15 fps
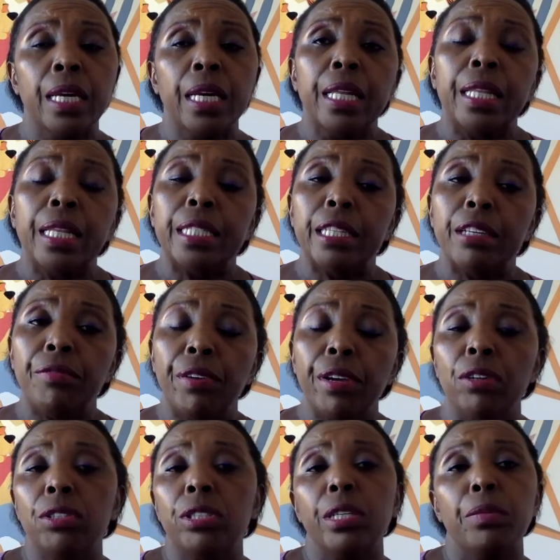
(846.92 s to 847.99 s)
The
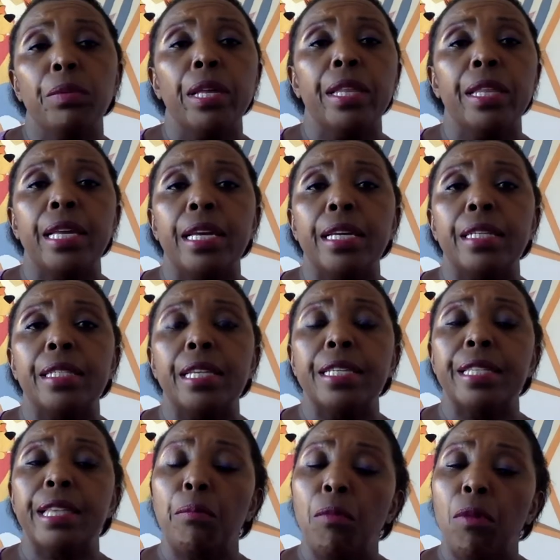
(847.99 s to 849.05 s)
difficulty with this is
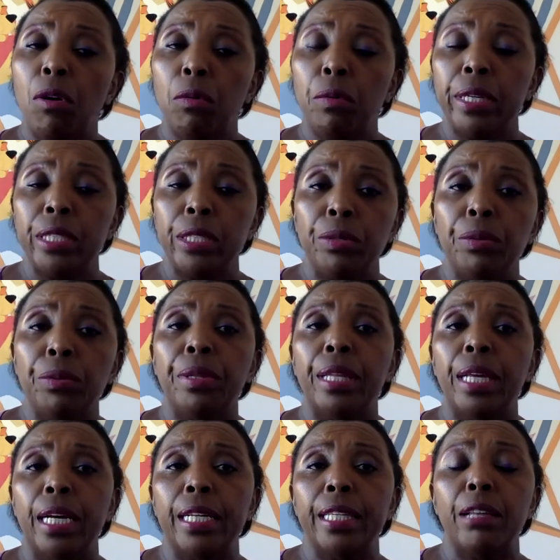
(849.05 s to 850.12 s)
the more we do
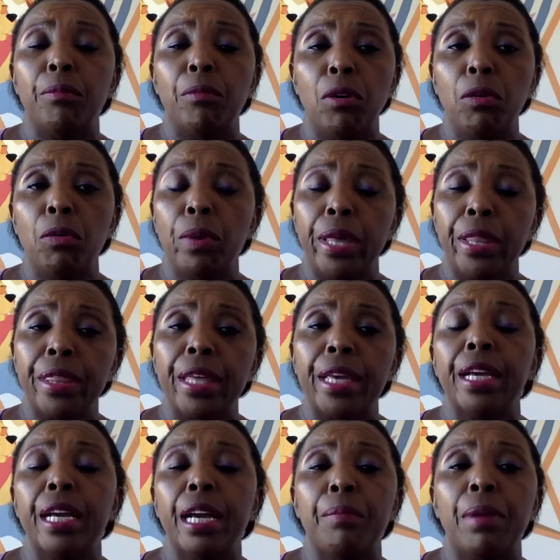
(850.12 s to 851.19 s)
that, the more we
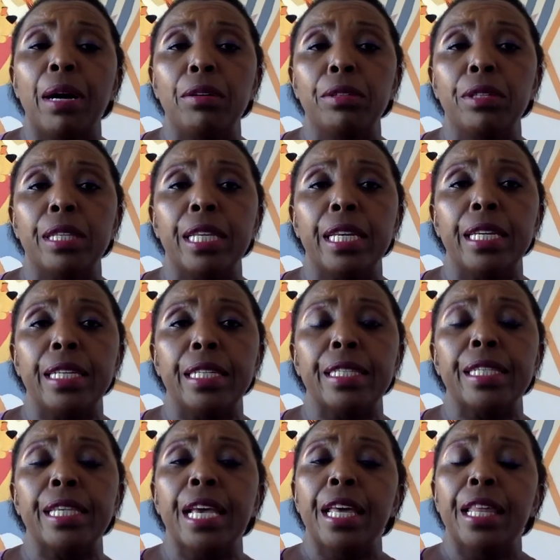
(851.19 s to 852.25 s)
think about things,
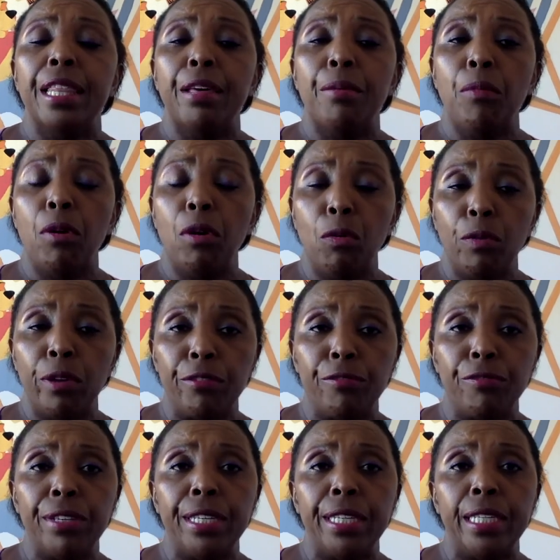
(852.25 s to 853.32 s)
the more we
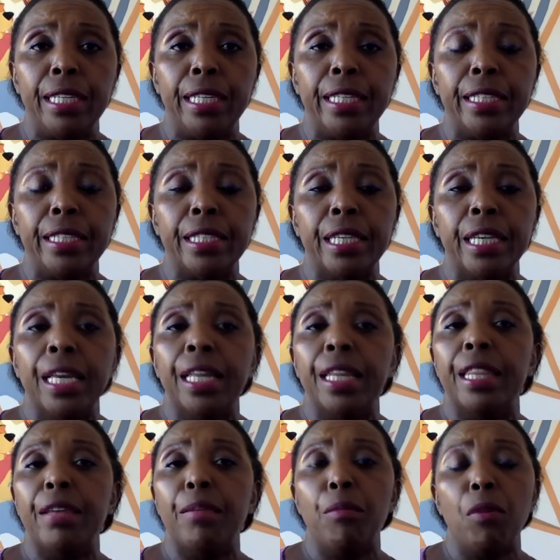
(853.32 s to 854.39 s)
feel it,
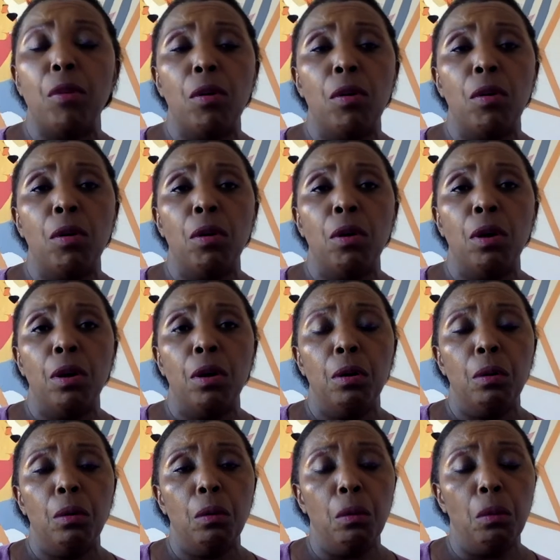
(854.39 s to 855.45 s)
the more
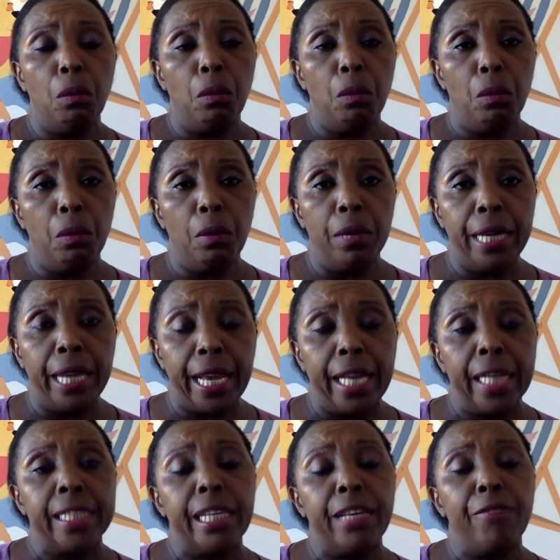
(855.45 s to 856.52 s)

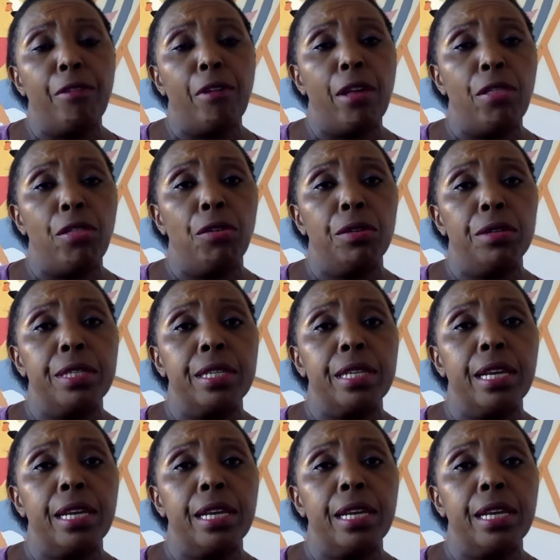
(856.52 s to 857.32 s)
negative our thoughts